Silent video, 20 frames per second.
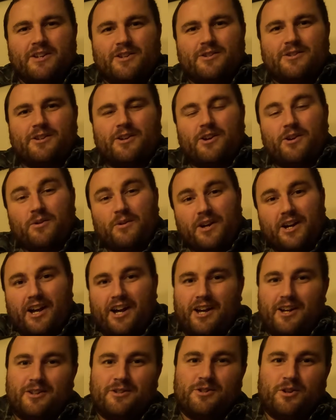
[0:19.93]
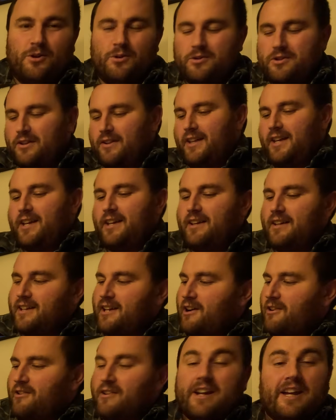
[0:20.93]
So due to the
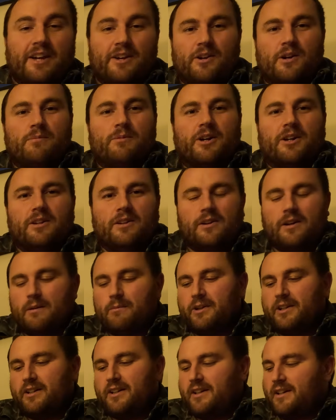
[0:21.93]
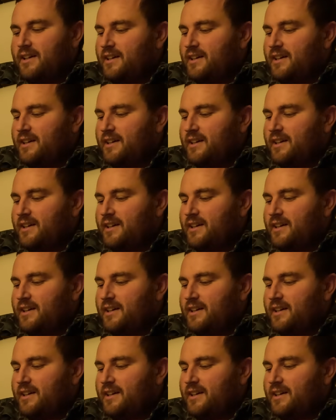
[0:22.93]
current economic climate,